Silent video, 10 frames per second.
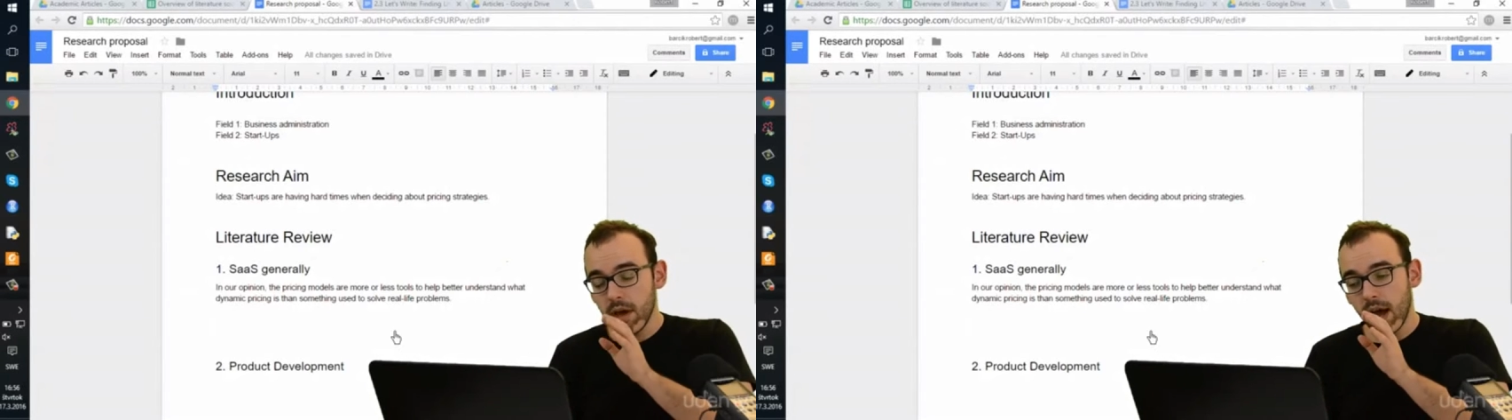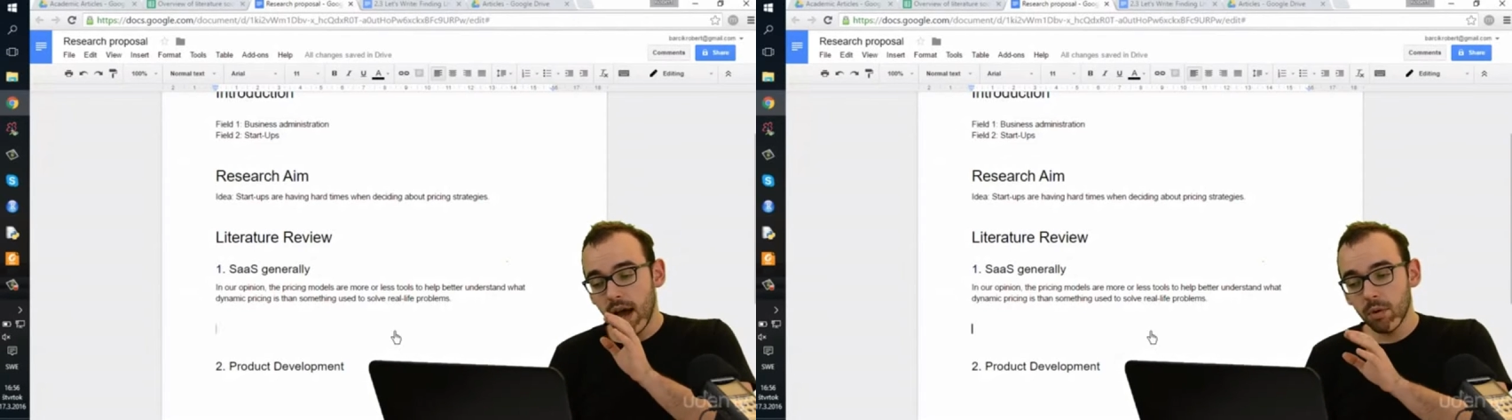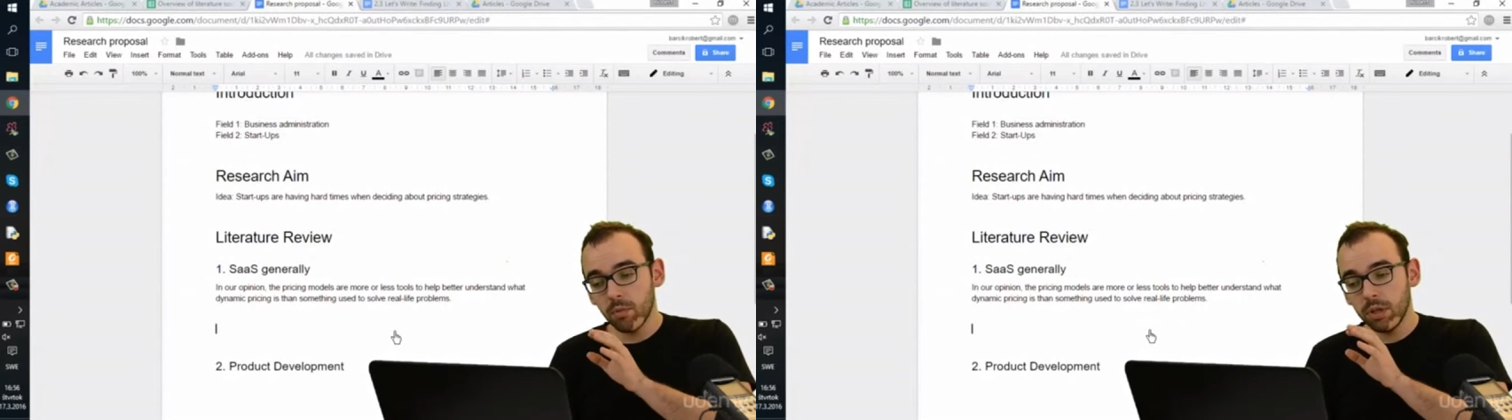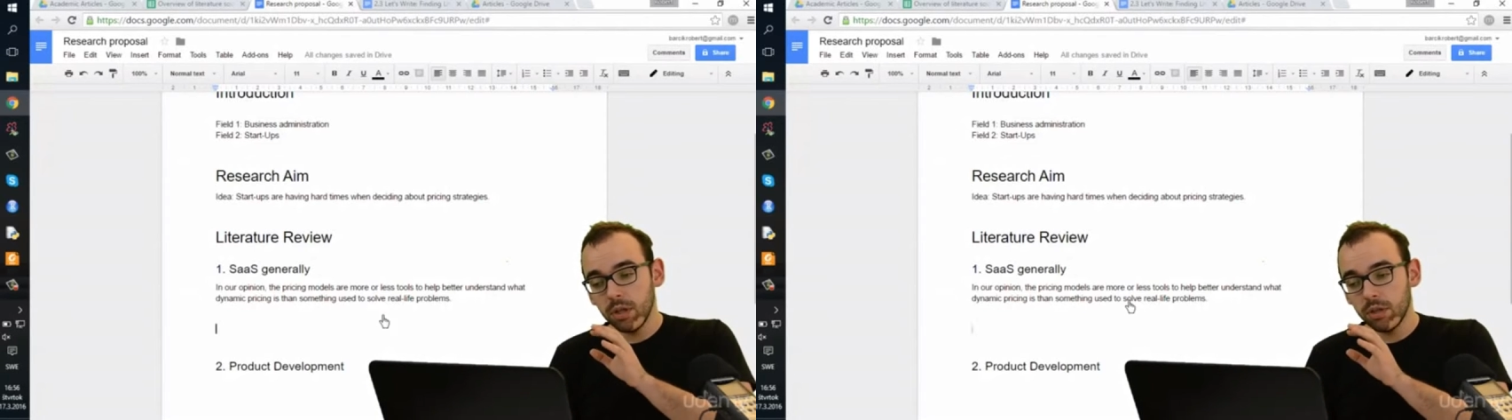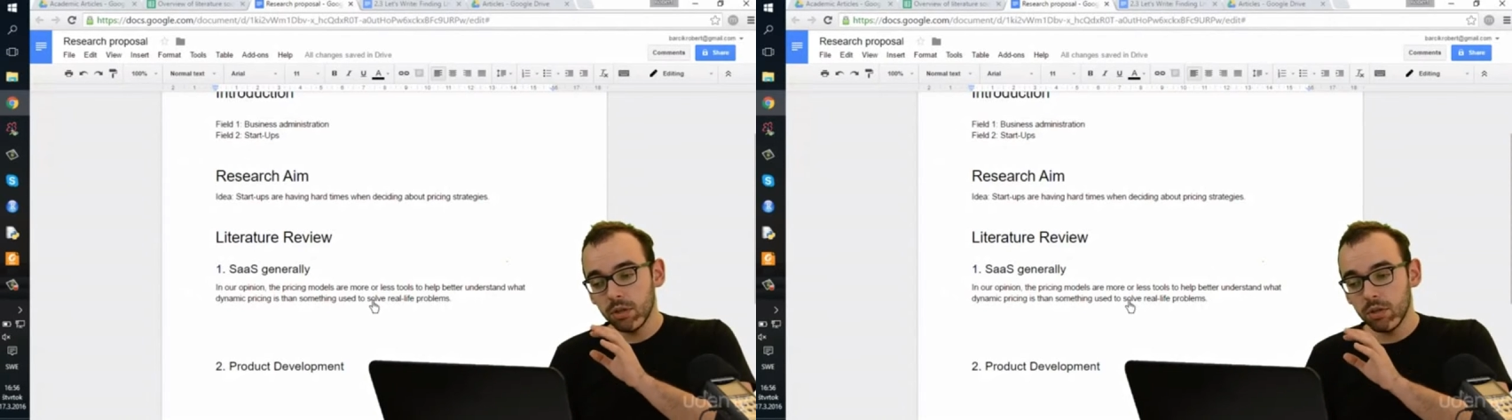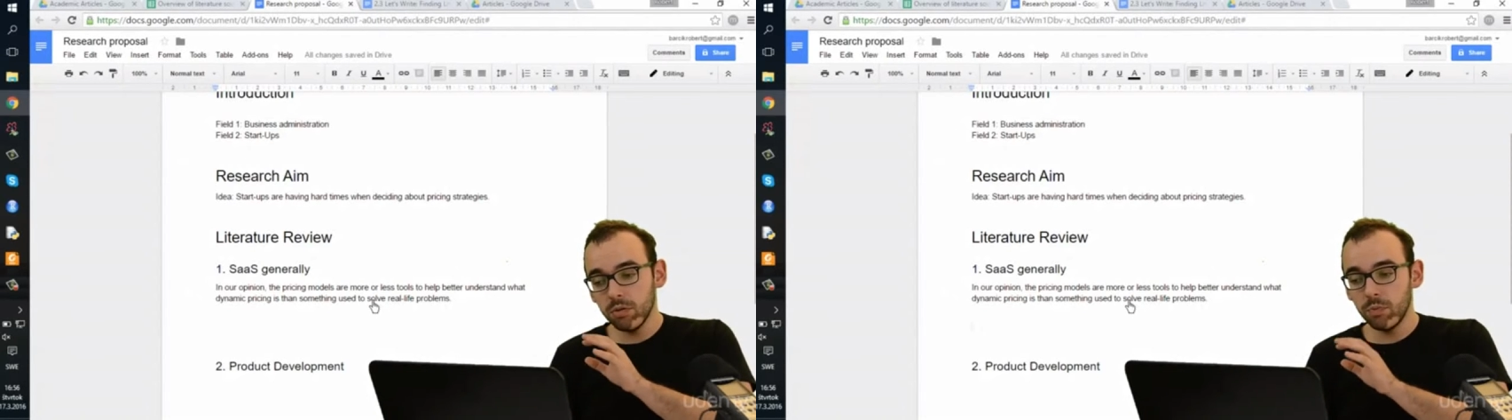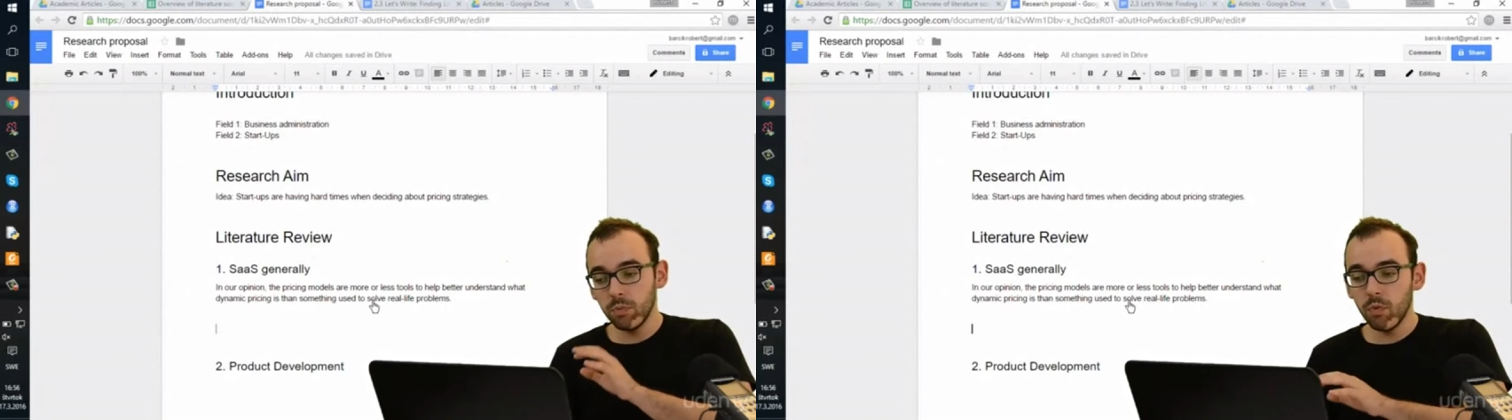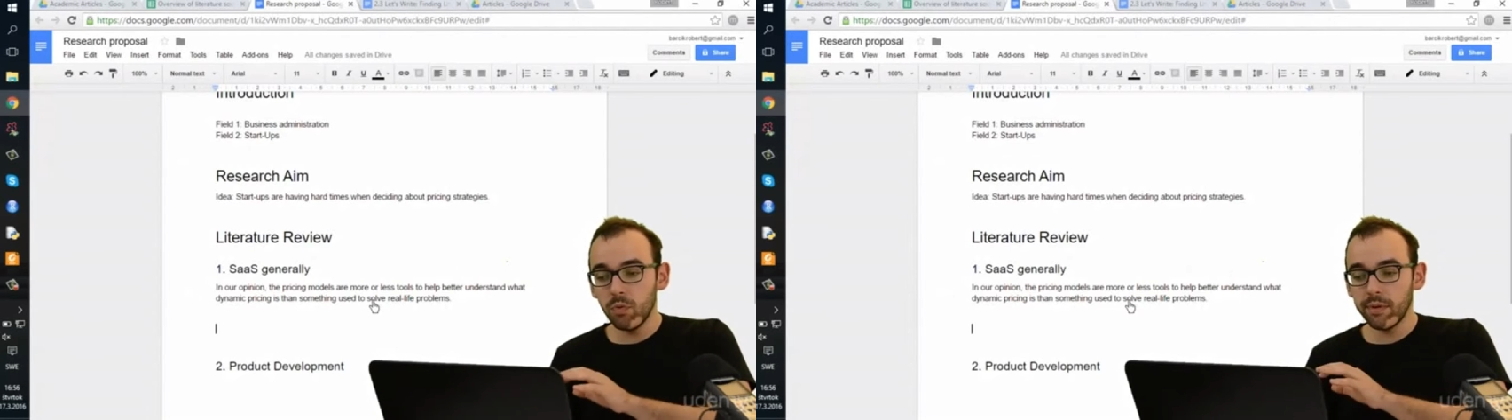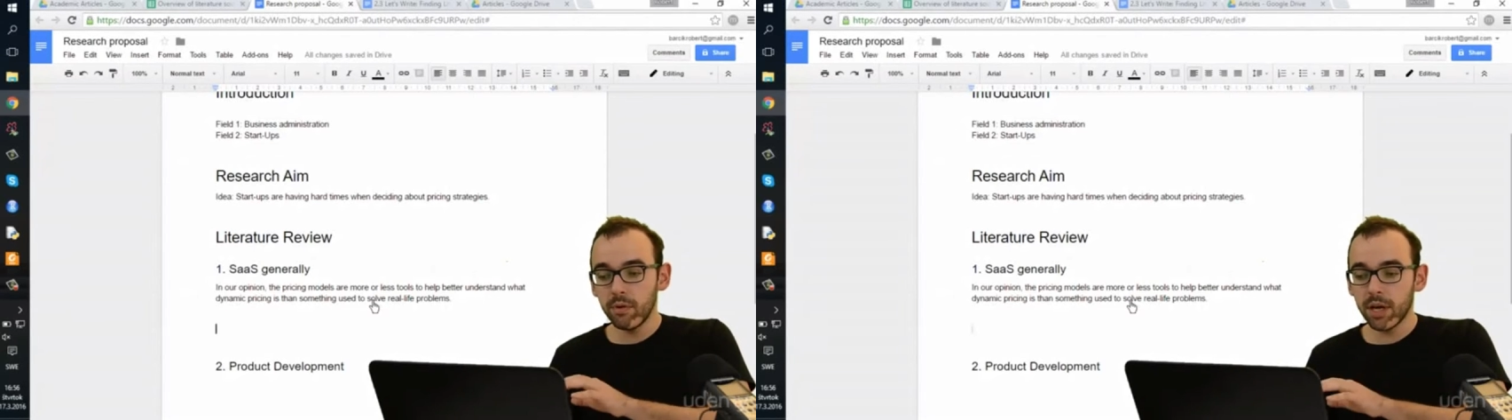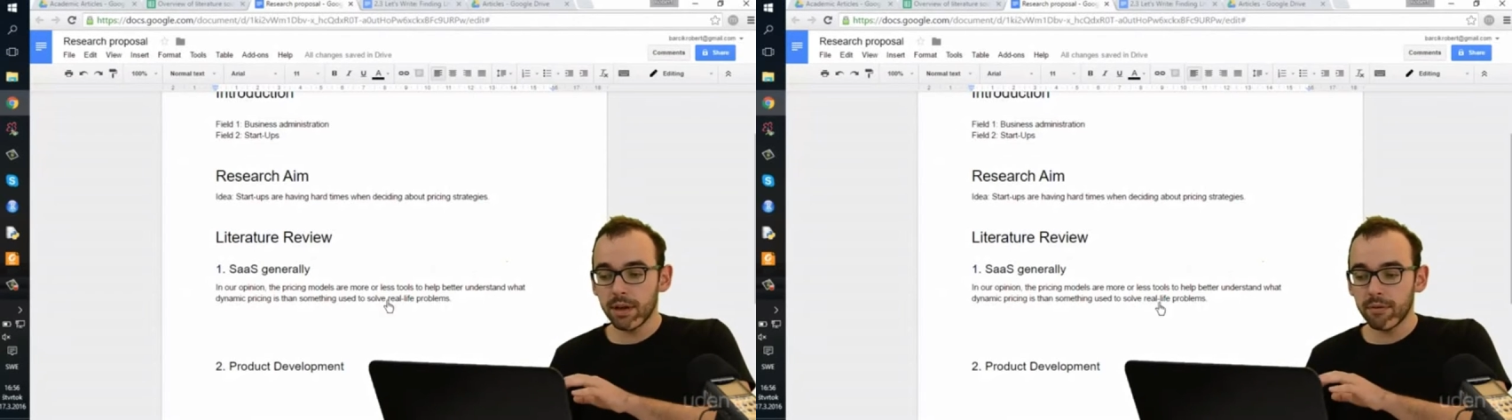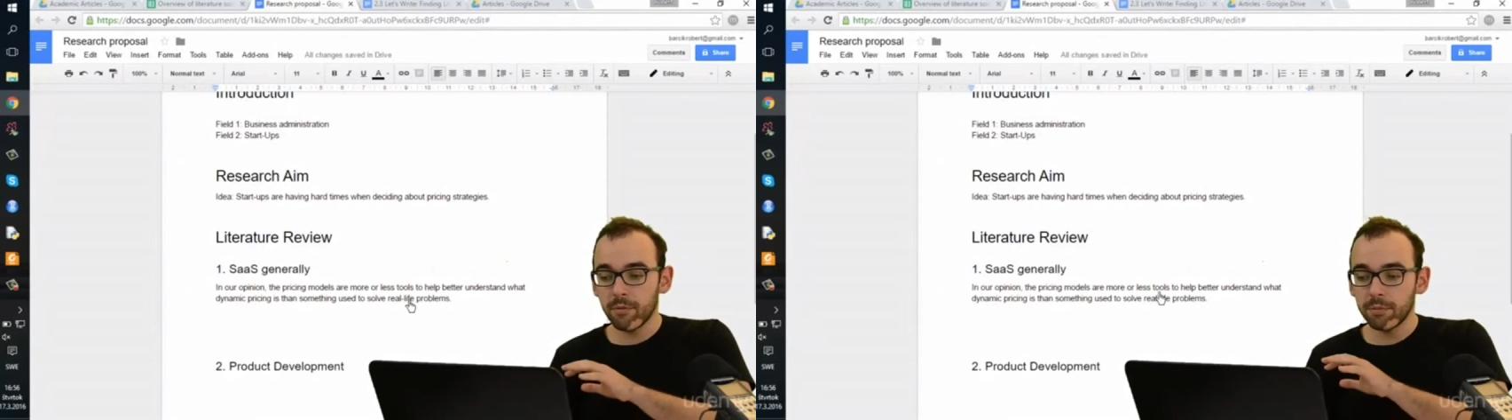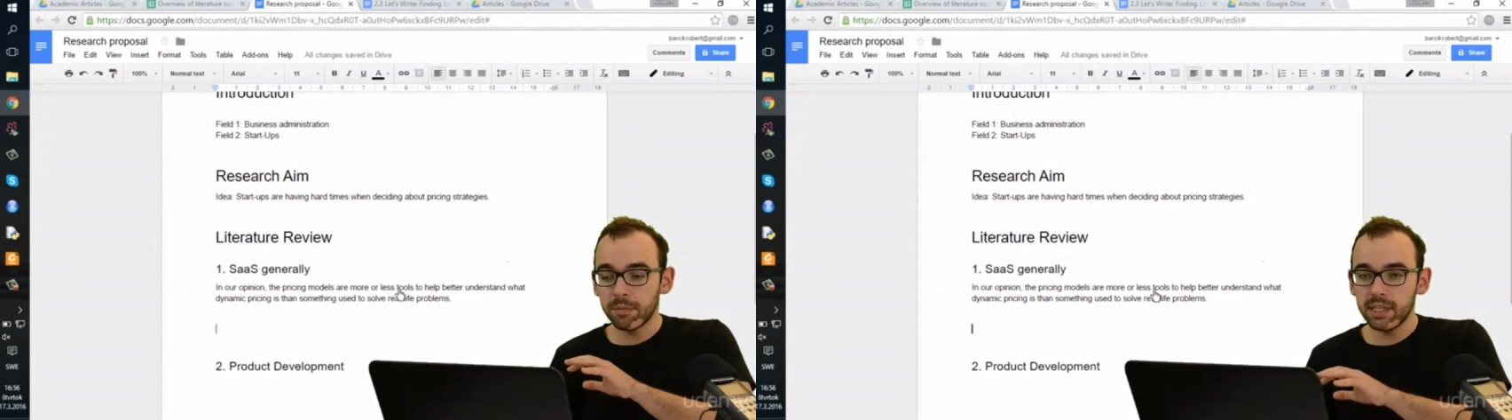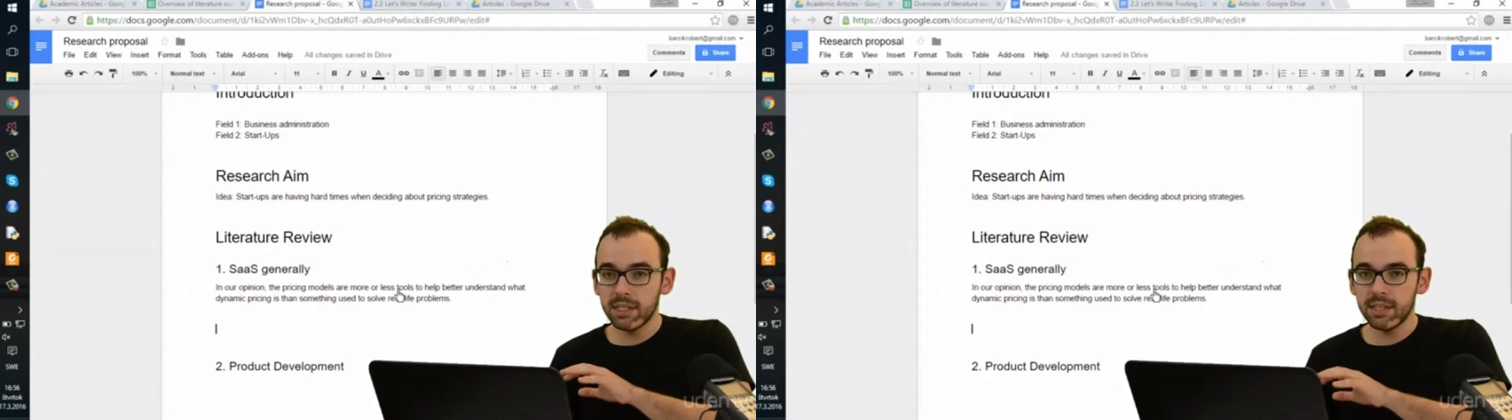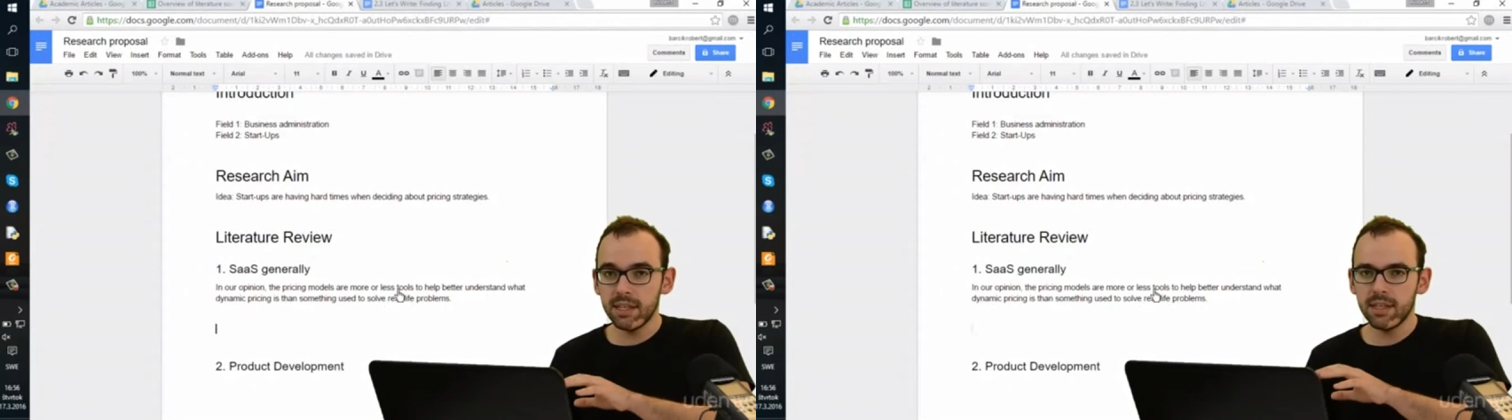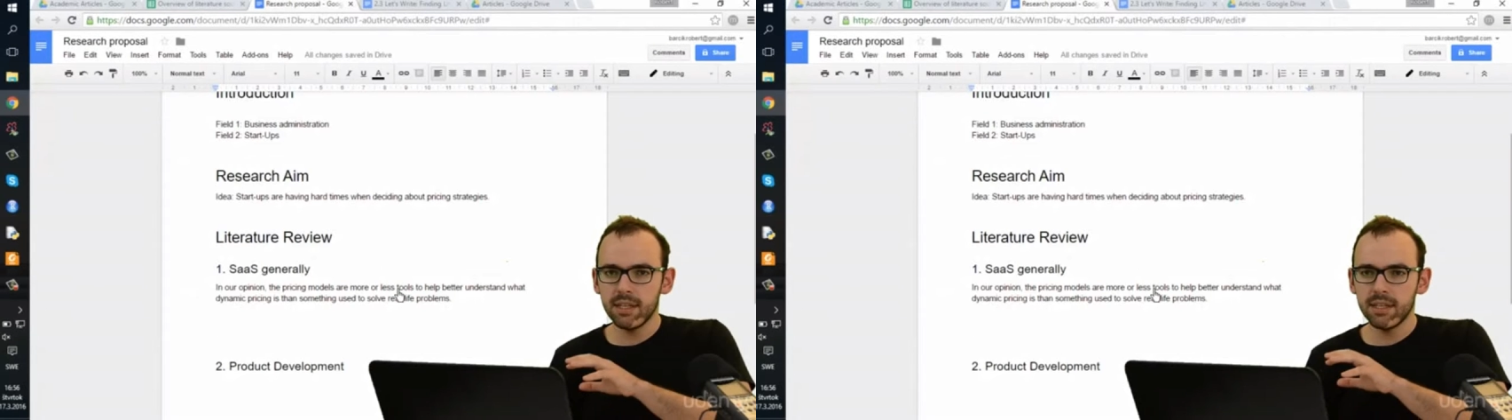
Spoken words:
I will not move away from this sentence